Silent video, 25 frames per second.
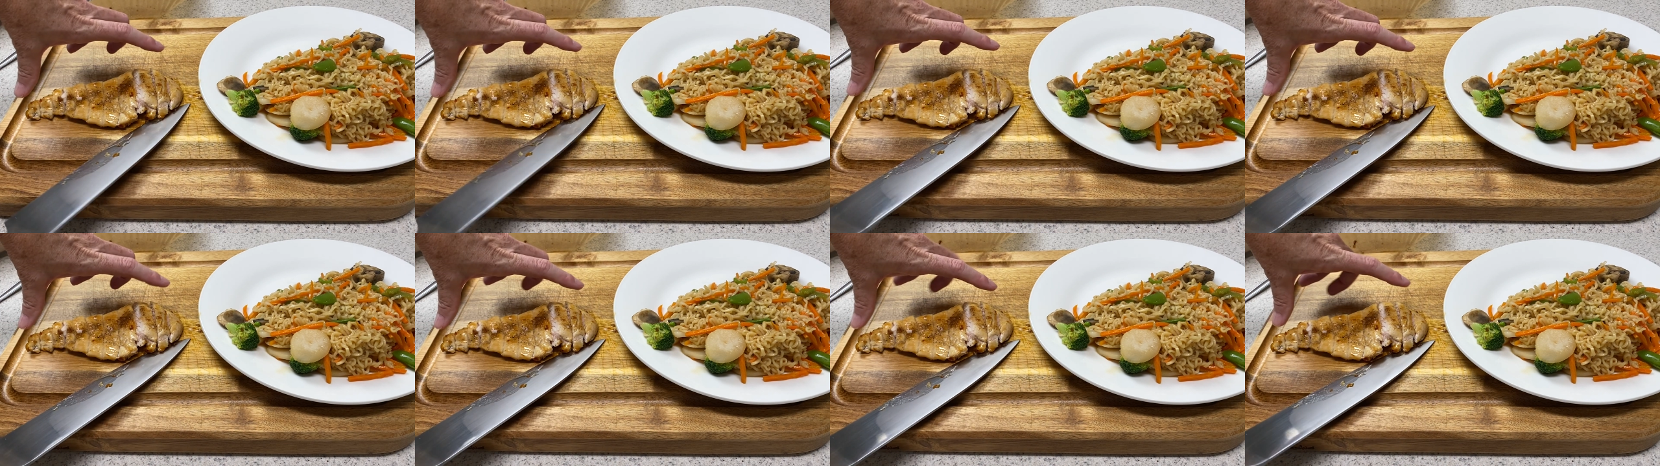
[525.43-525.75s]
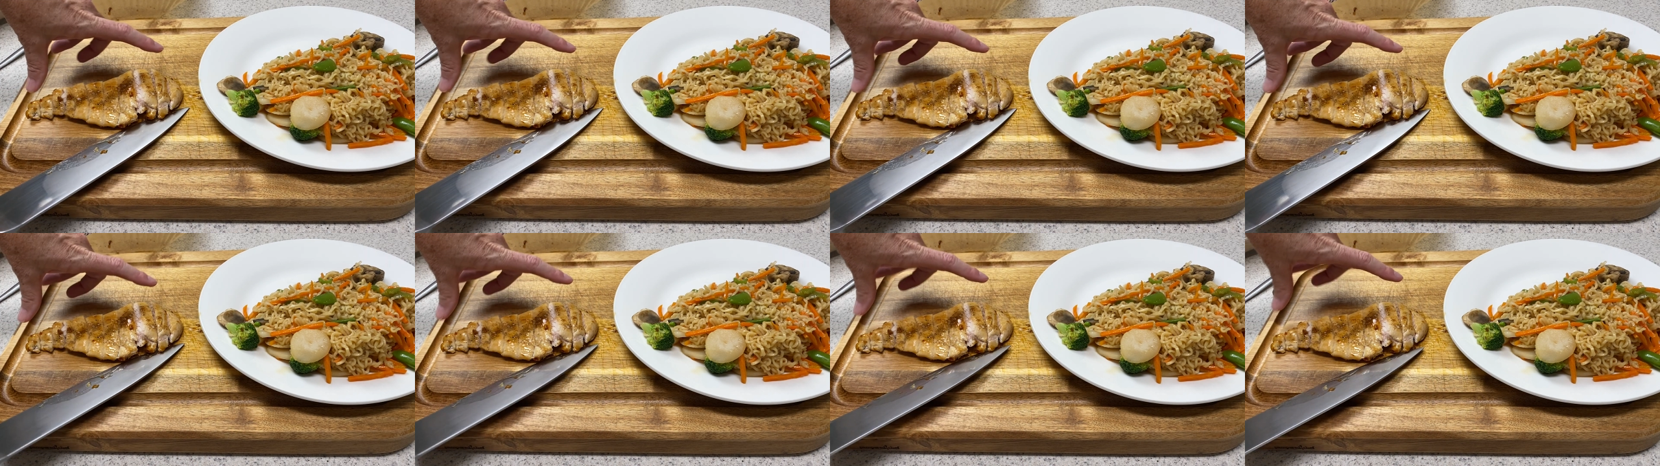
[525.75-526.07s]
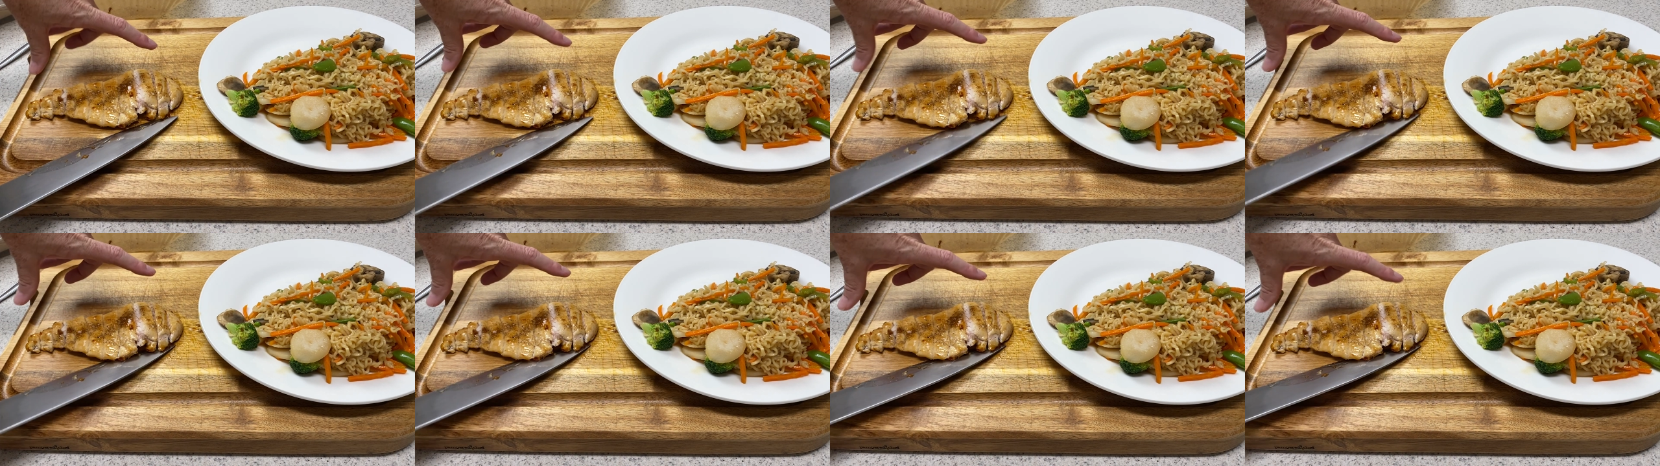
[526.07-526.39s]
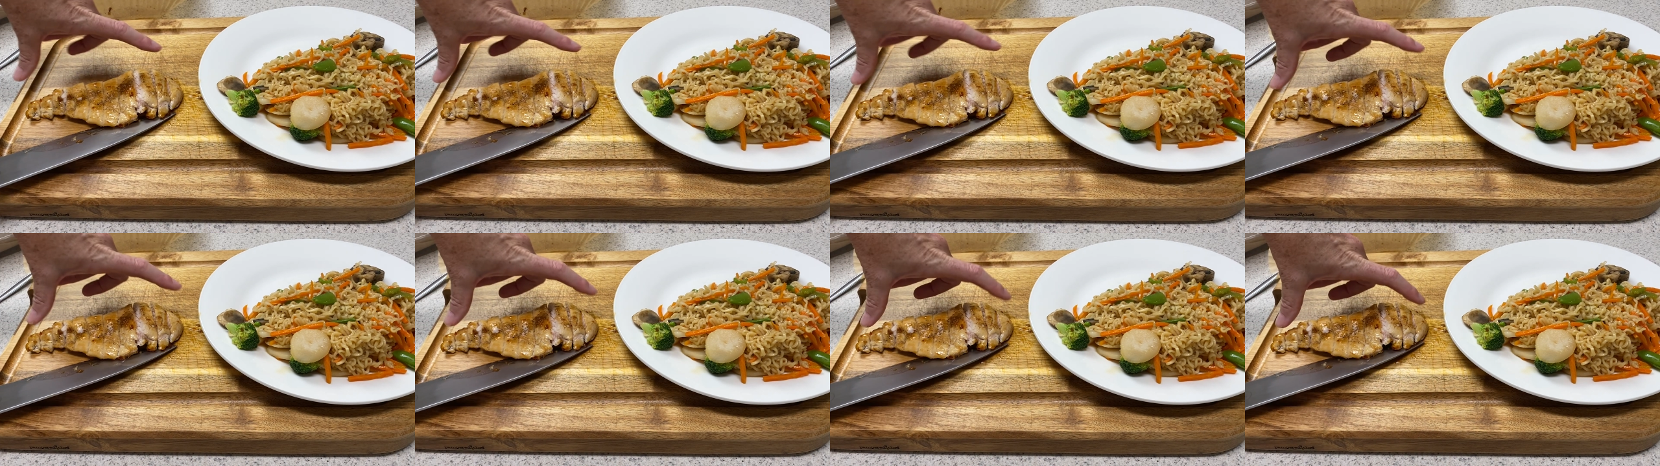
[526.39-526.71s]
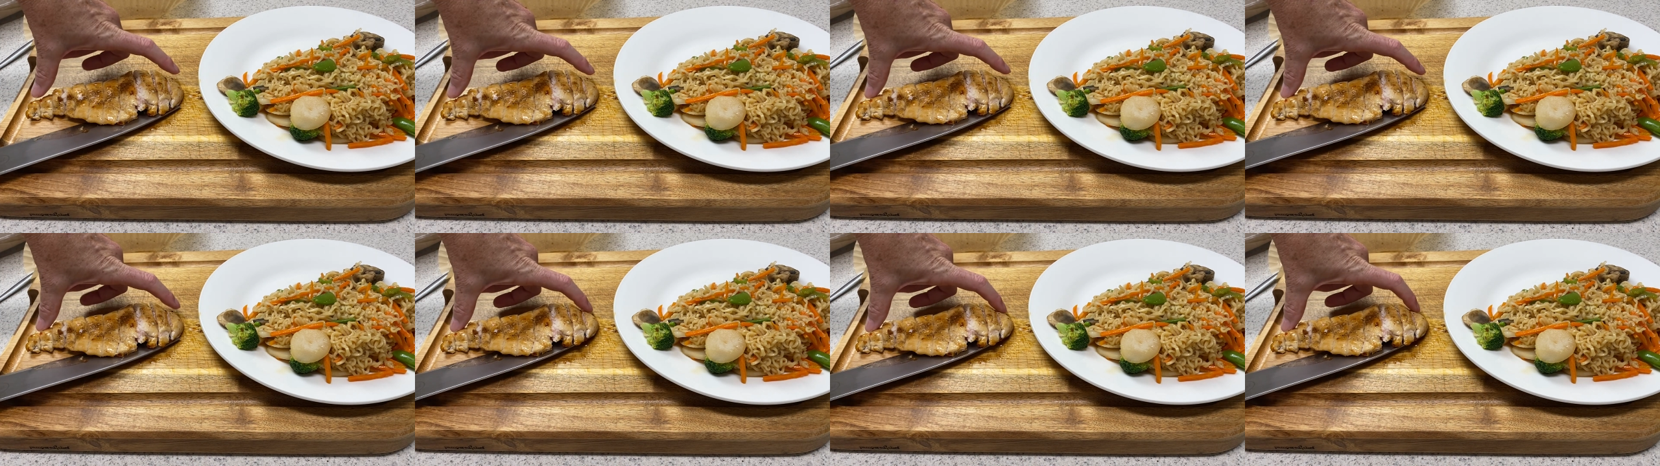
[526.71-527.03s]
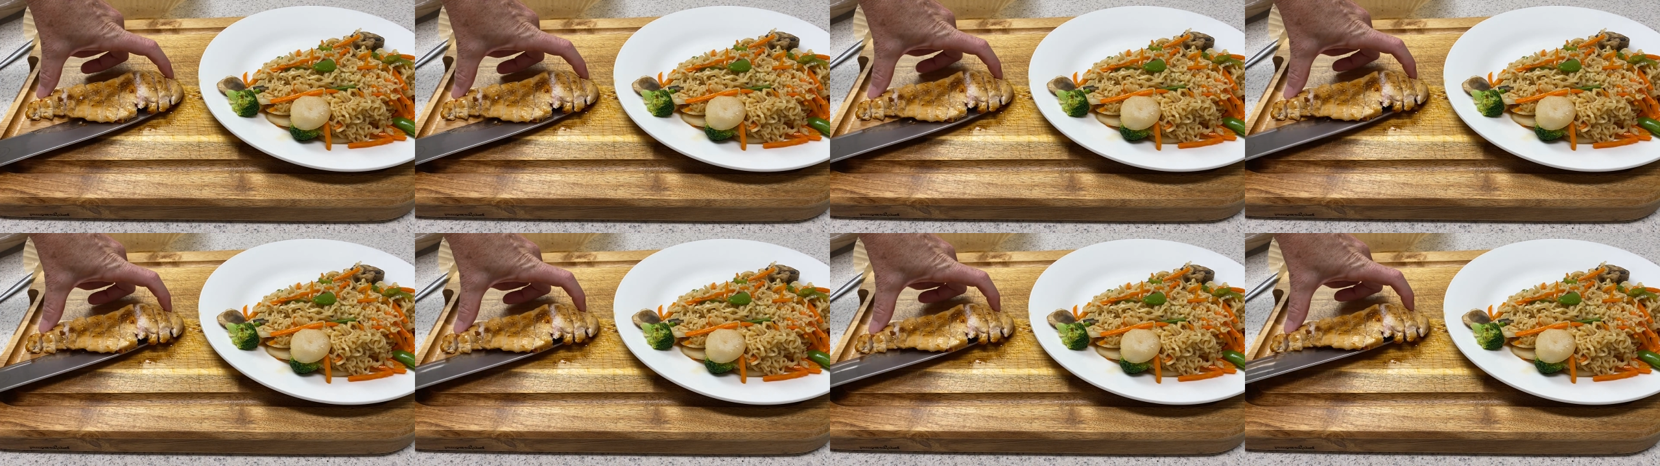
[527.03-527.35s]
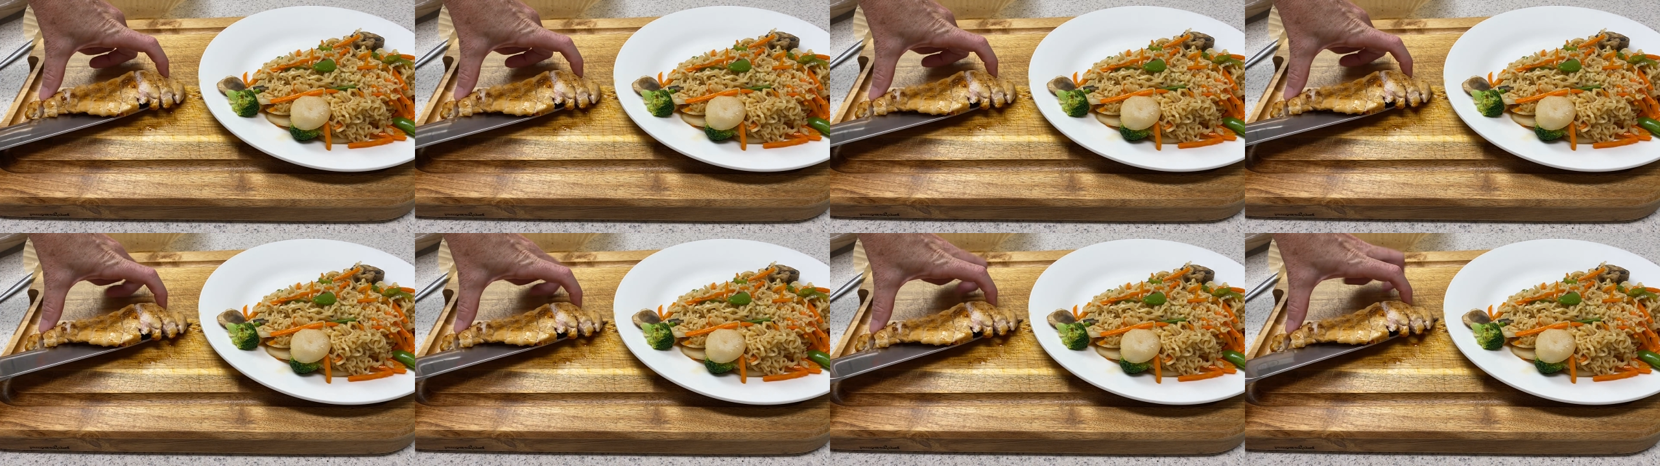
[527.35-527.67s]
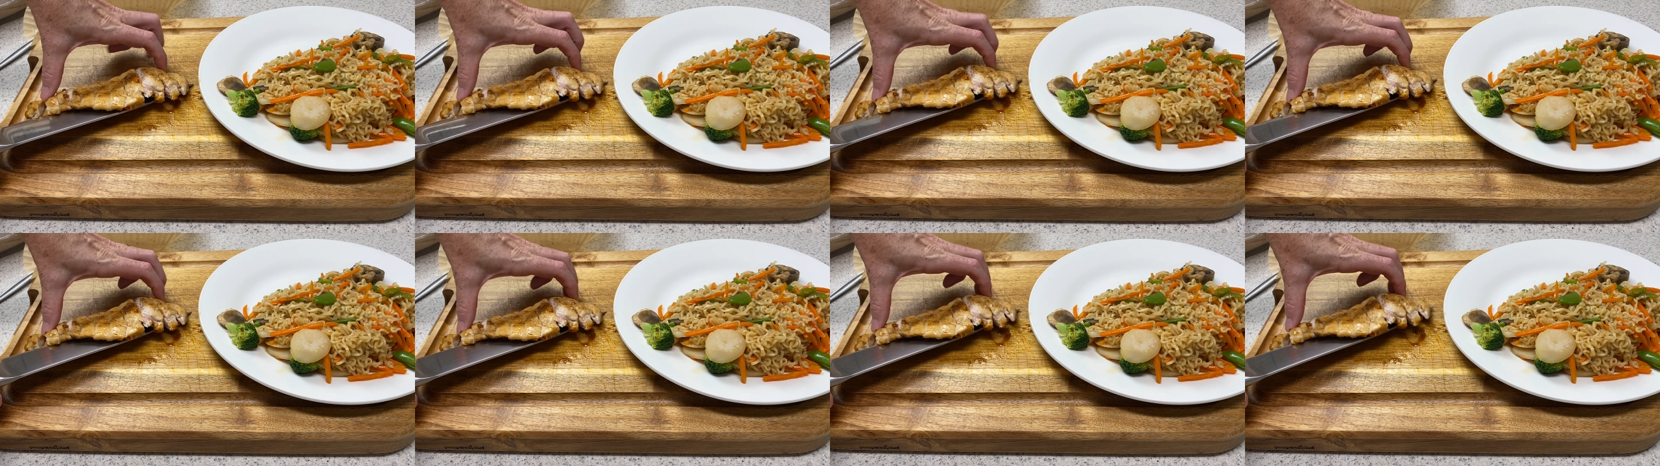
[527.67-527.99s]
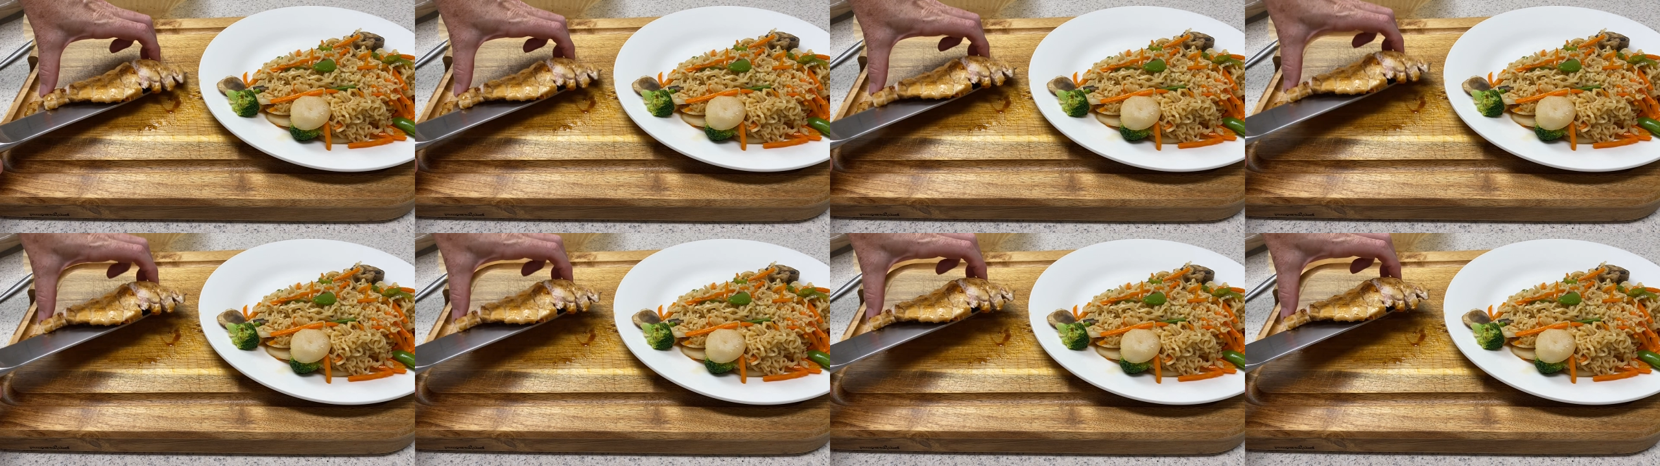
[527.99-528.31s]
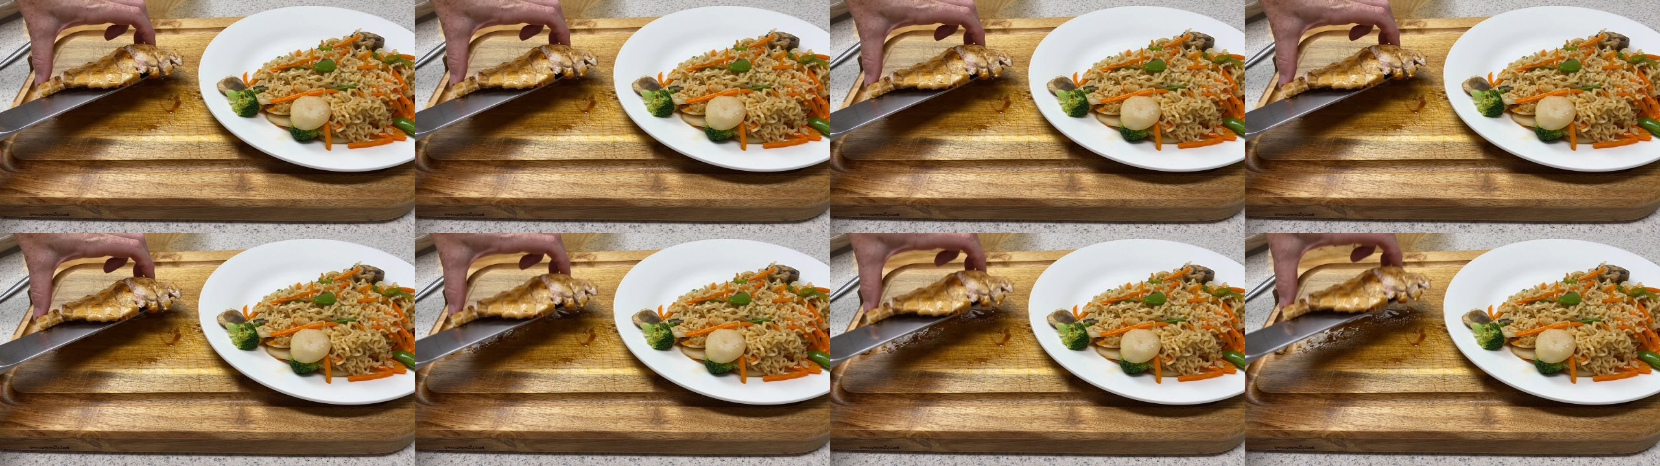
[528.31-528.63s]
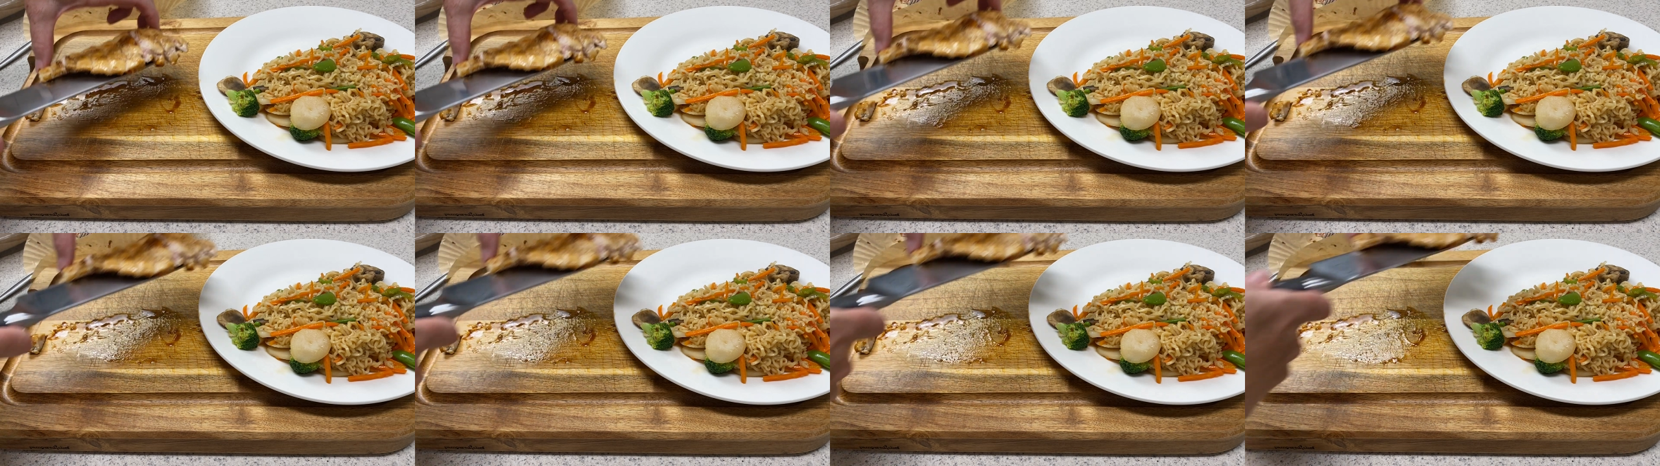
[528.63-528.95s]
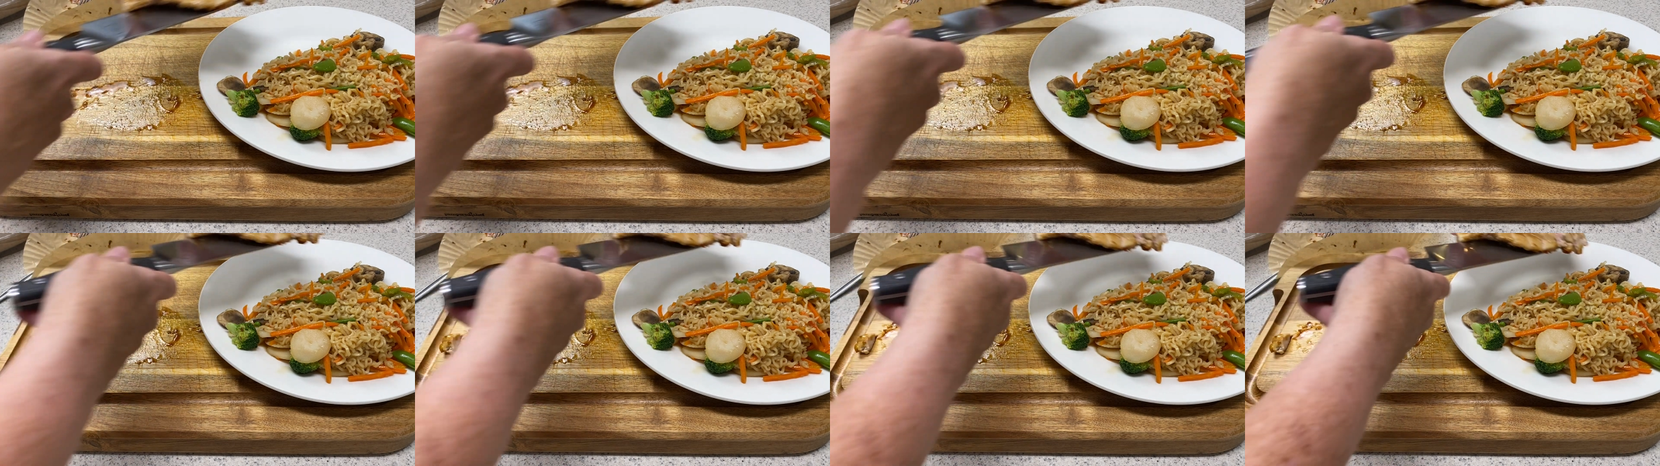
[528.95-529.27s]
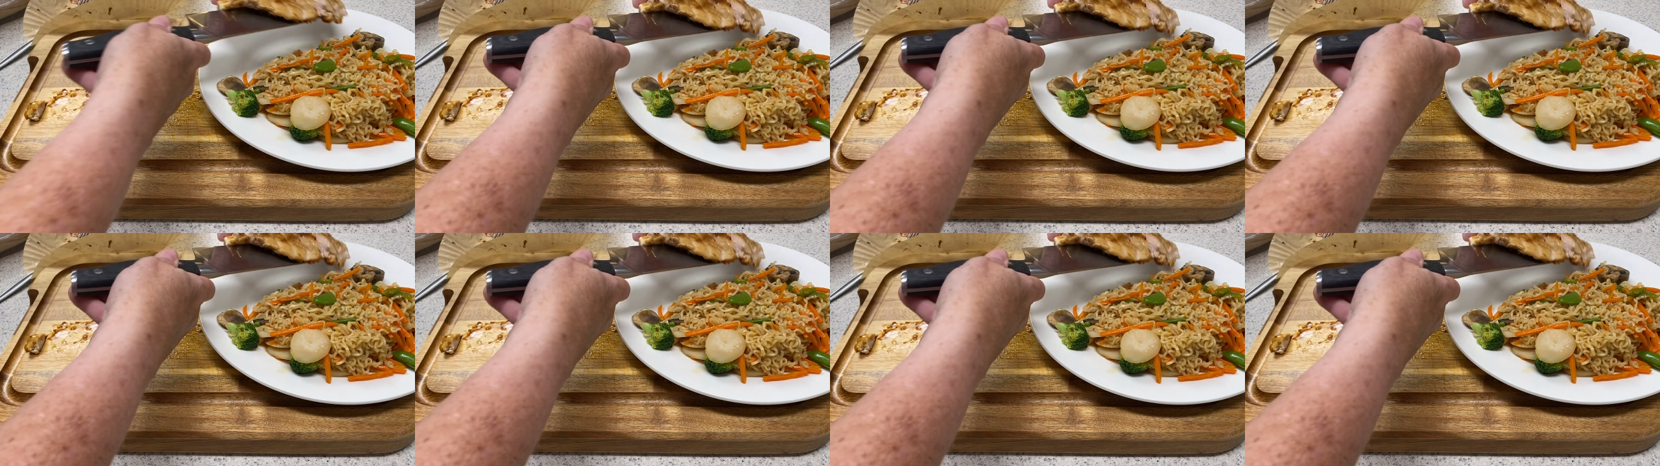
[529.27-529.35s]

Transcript: No face is visible, so there are no lips to read.